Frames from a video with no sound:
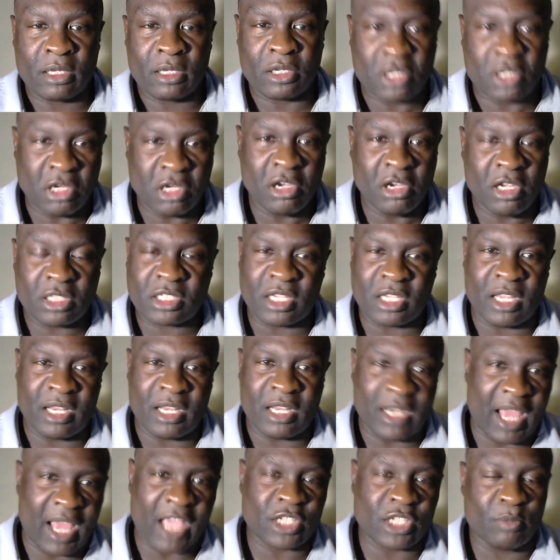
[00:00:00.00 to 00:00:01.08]
good to
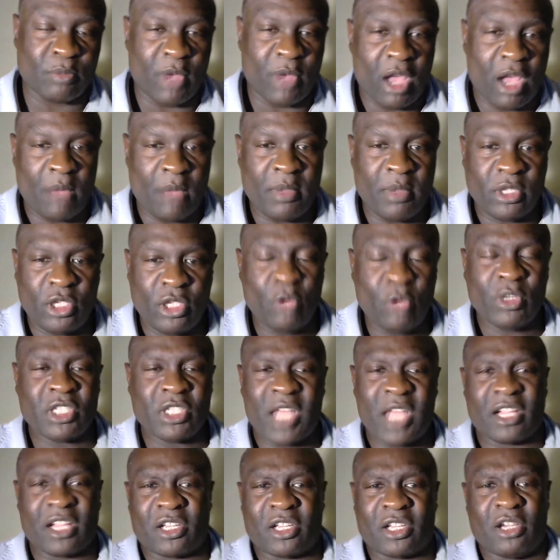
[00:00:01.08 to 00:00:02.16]
Elijah Muhammad. You was
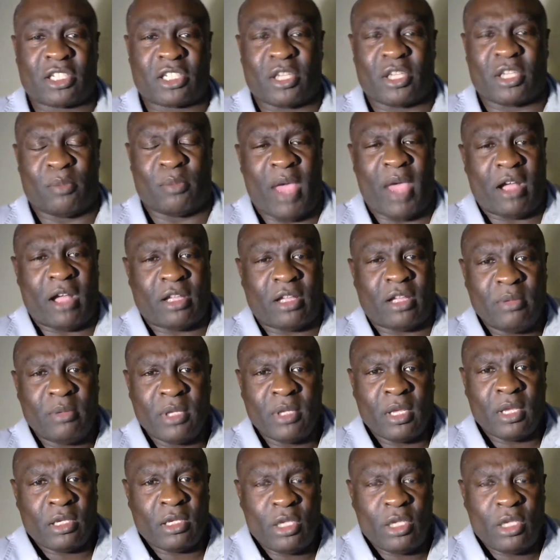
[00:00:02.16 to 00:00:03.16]
not good to Malcolm.